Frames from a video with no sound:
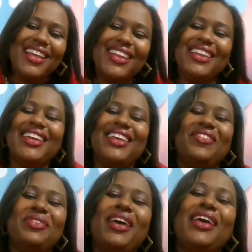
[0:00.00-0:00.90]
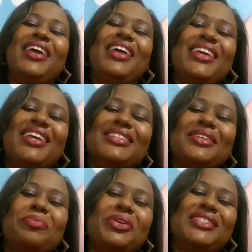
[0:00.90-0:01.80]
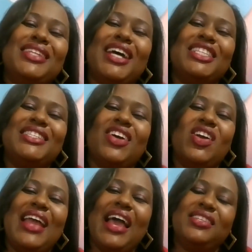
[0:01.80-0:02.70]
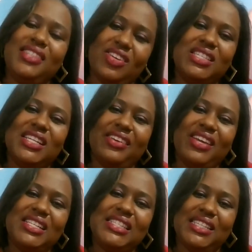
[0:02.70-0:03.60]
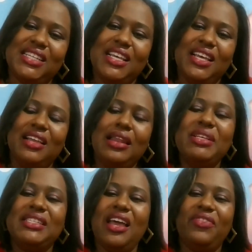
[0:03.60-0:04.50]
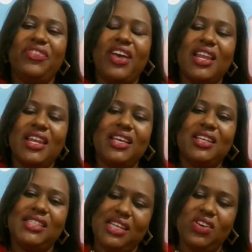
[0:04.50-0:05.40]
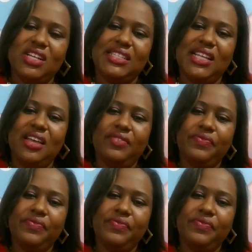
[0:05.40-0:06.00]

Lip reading: Nikki's about to turn like, seriously, Chris? Let me say it for you, Nikki. Seriously?